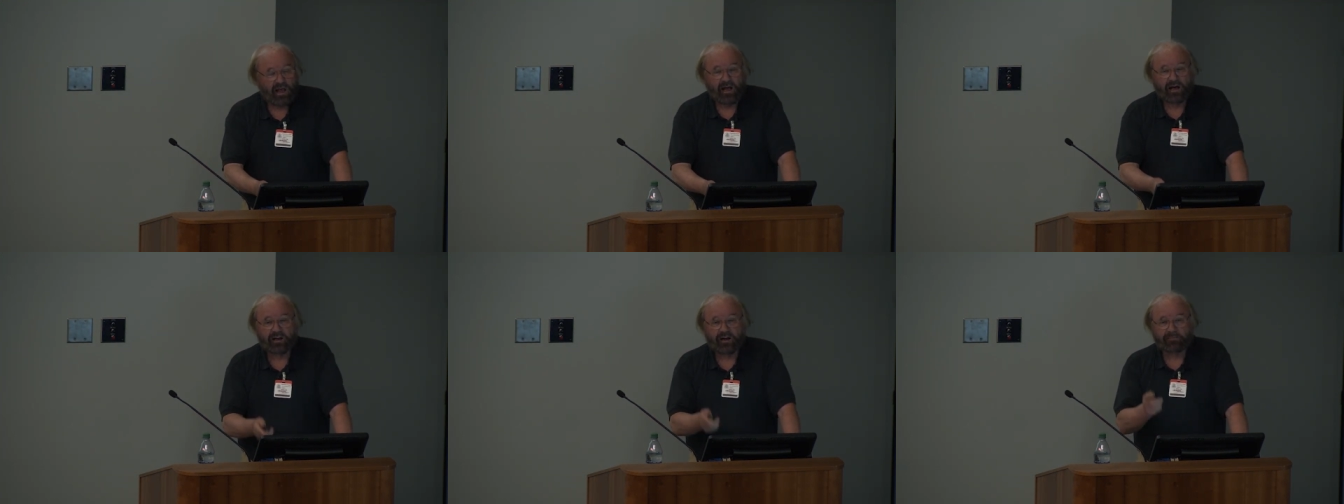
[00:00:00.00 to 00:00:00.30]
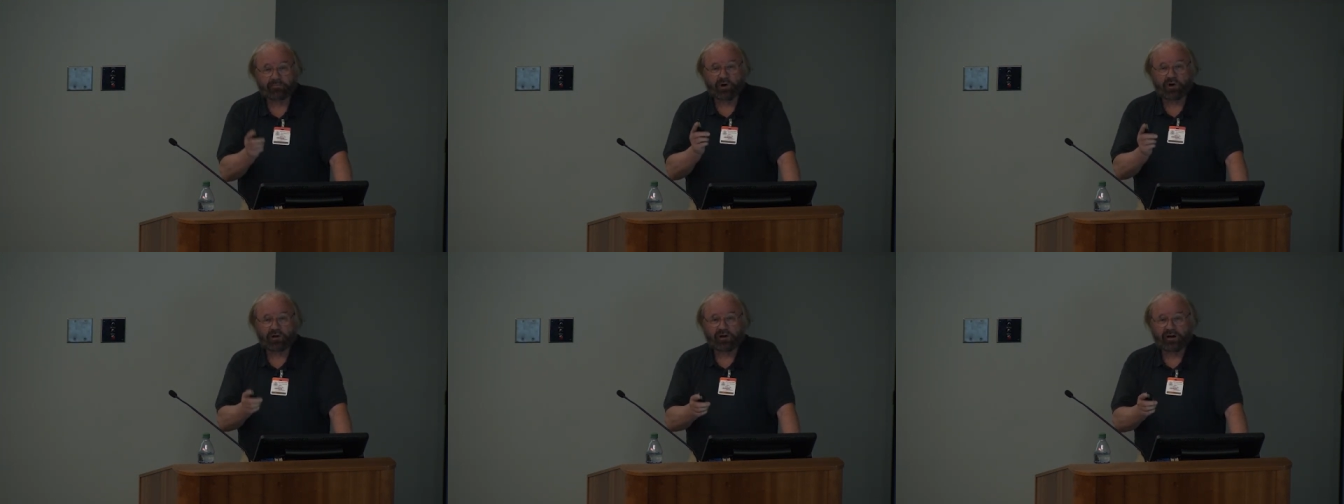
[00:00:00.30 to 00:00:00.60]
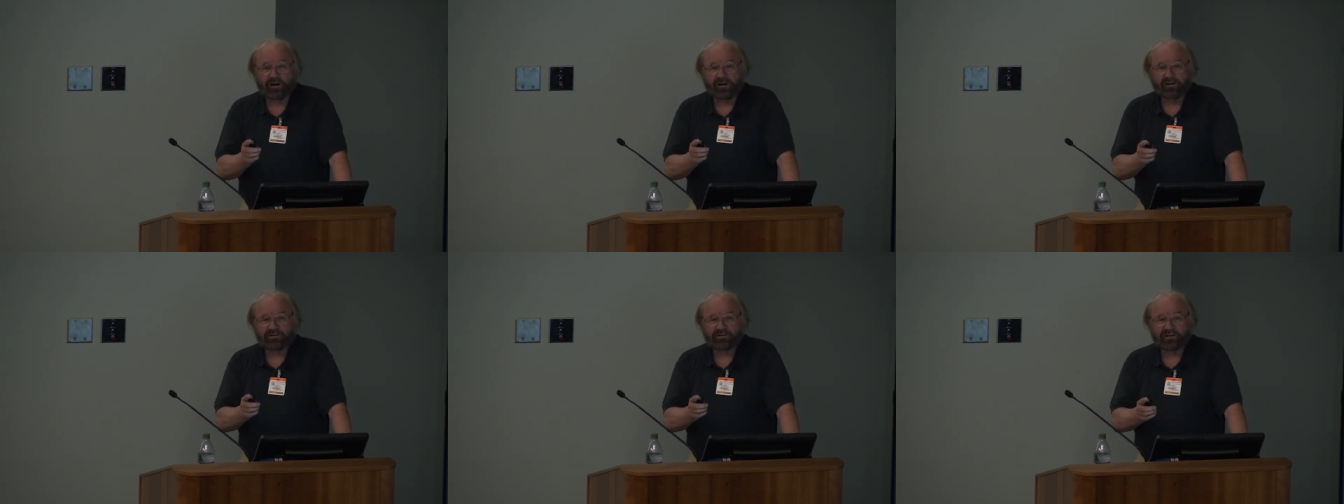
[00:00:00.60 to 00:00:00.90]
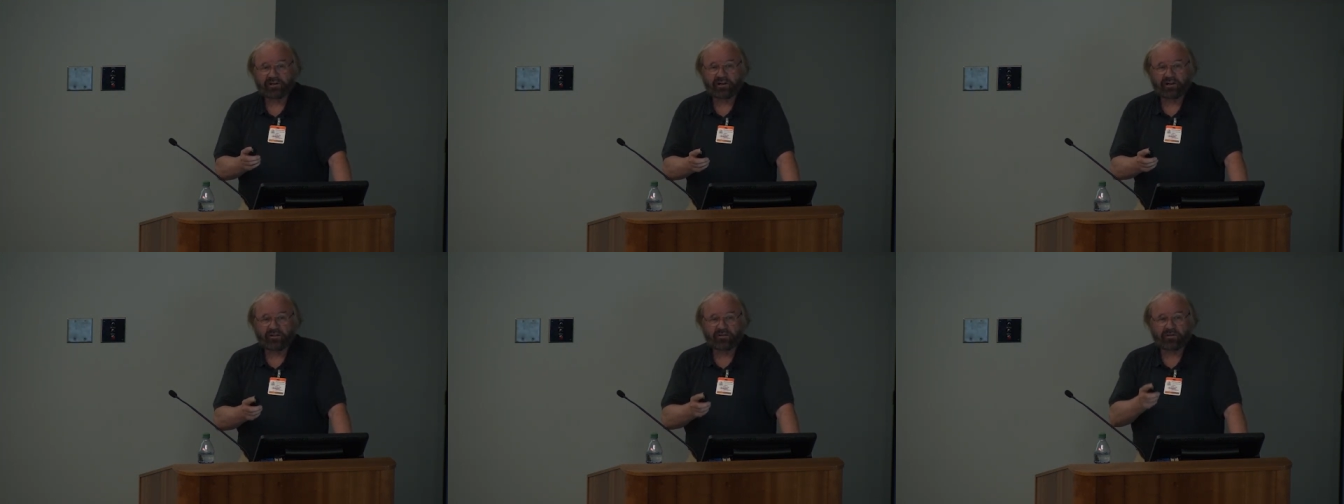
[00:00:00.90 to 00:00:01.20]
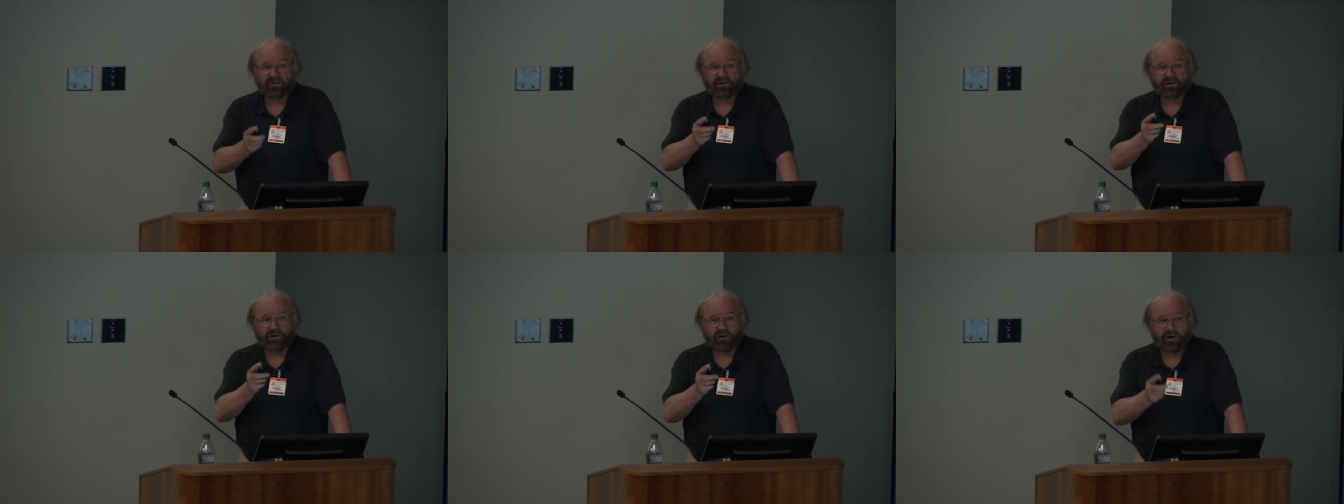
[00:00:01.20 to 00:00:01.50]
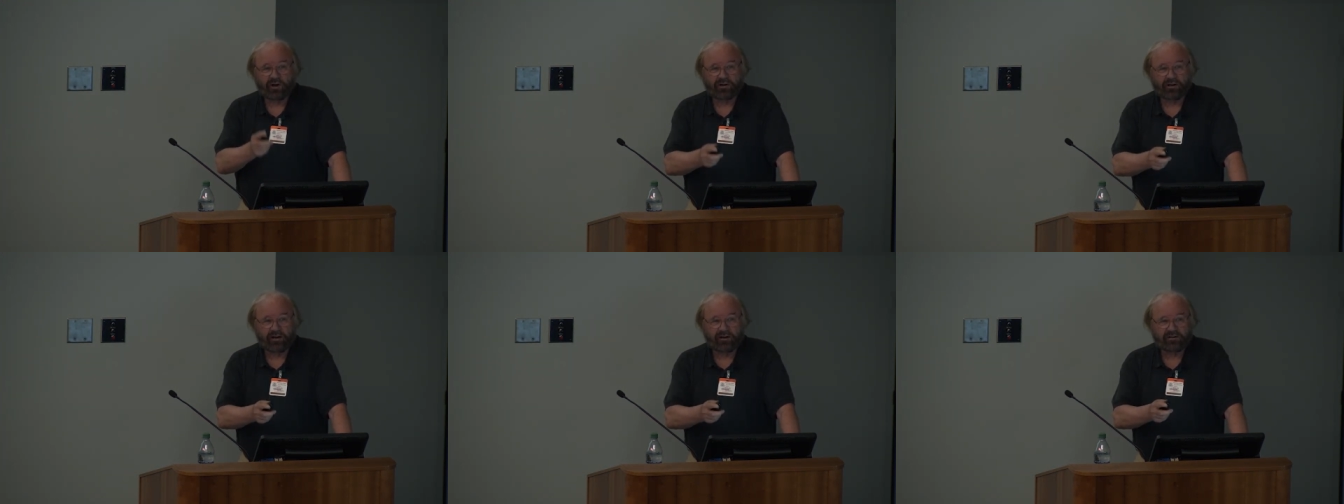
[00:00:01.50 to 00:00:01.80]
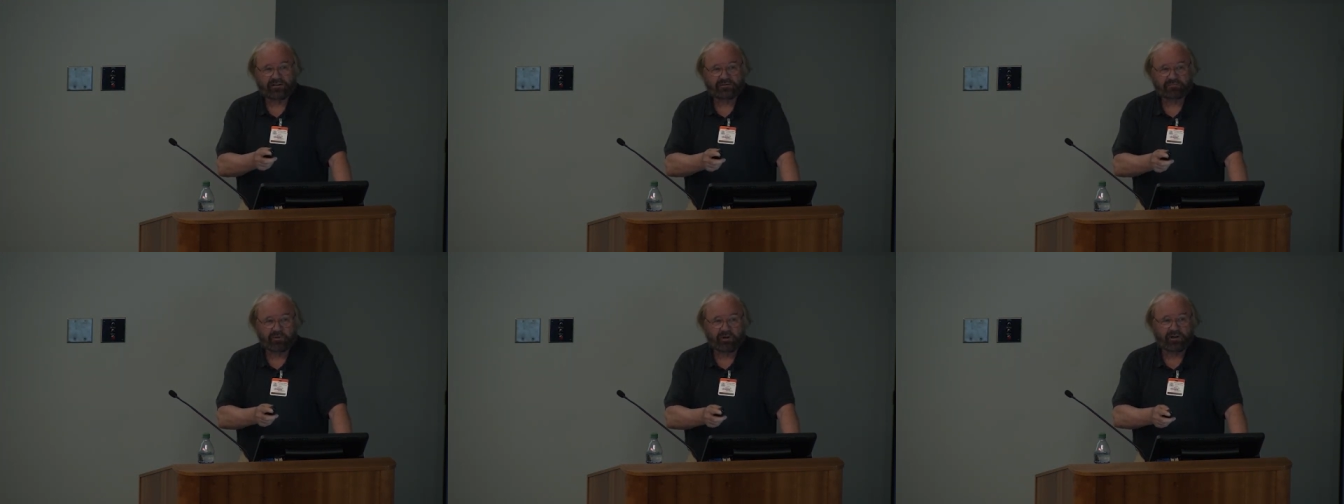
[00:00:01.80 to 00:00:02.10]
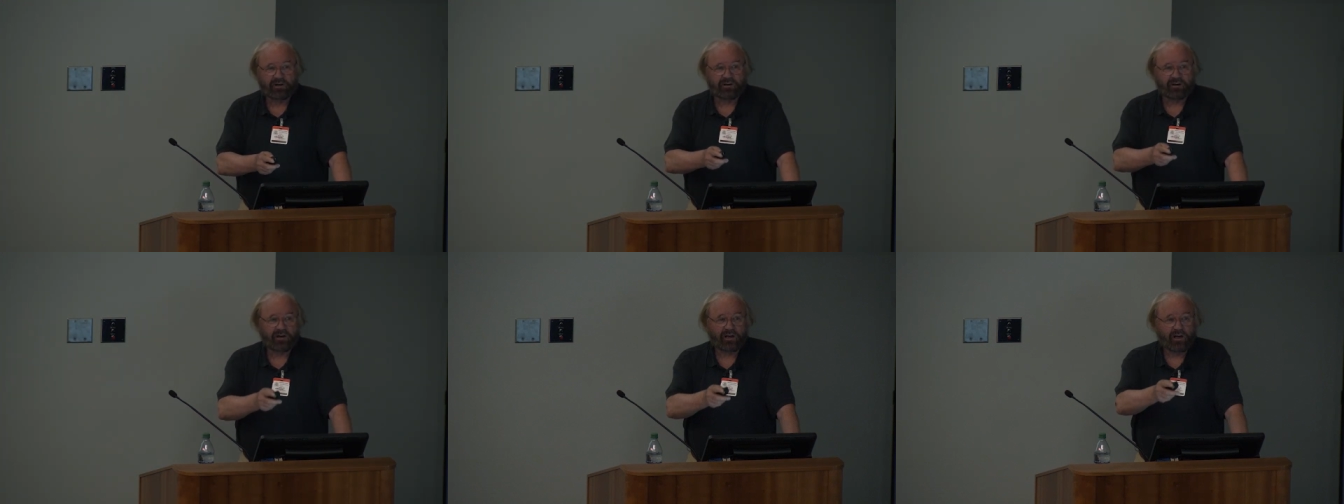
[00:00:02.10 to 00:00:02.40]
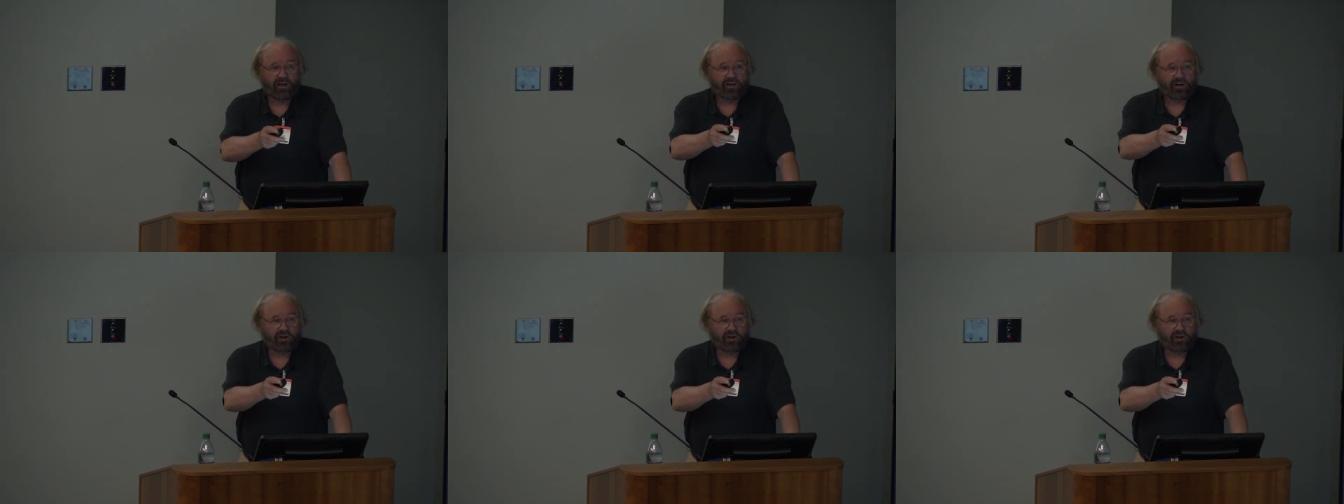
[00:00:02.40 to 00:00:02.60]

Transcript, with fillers: and I'm not guaranteeing that a non-native speaker